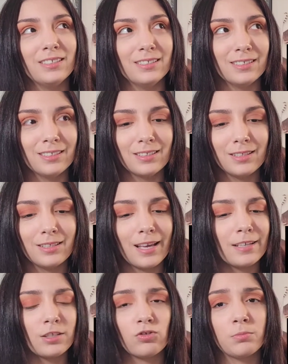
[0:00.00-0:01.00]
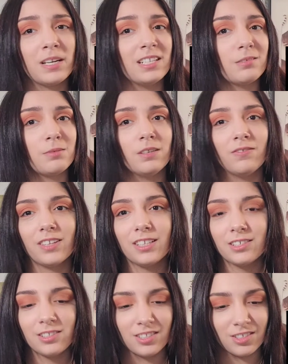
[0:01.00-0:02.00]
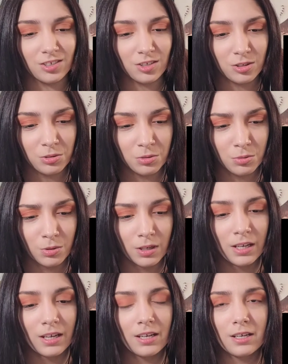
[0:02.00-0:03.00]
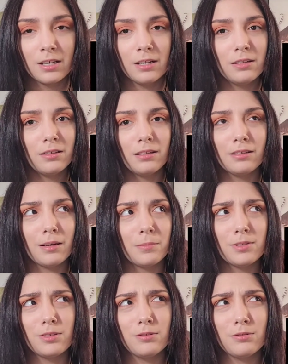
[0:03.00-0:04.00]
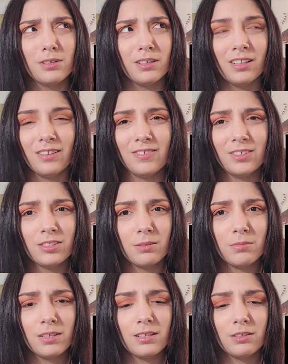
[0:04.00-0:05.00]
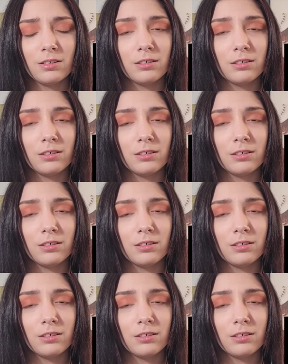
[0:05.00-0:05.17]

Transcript: and that just reminds me of like season two, like episode 11 or something.